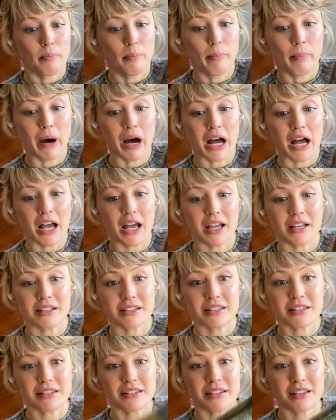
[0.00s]

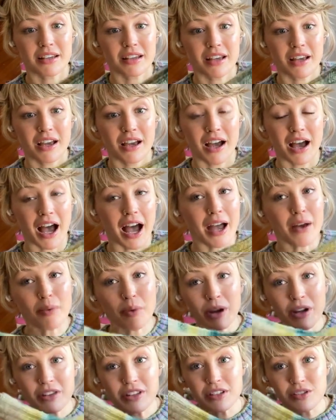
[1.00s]
but I
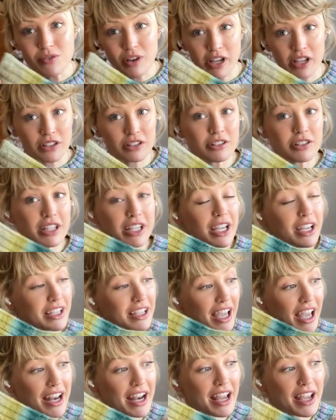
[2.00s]
wear these regularly.
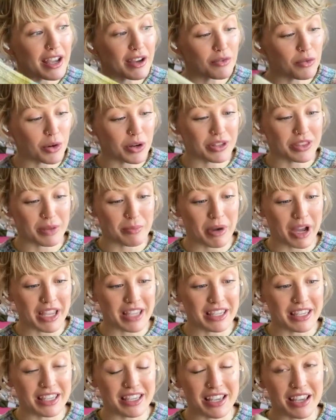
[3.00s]
Again, I have worn them
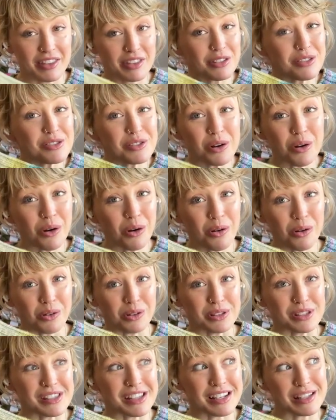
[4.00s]
hiking and there's no
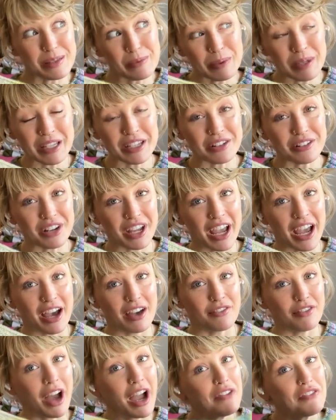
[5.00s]
holes and it's been a year and a
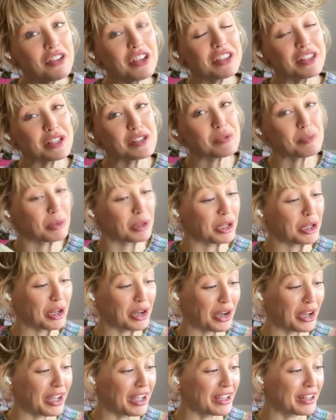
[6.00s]
half. I feel like that's pretty
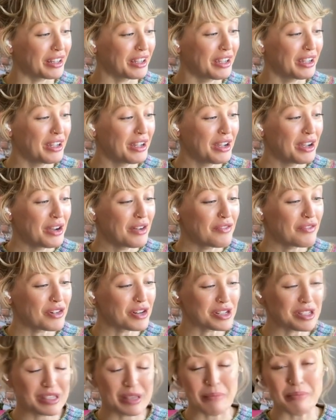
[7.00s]
good for
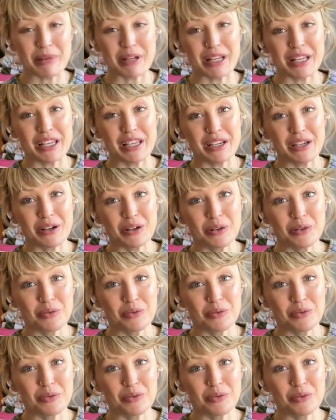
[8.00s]
somebody who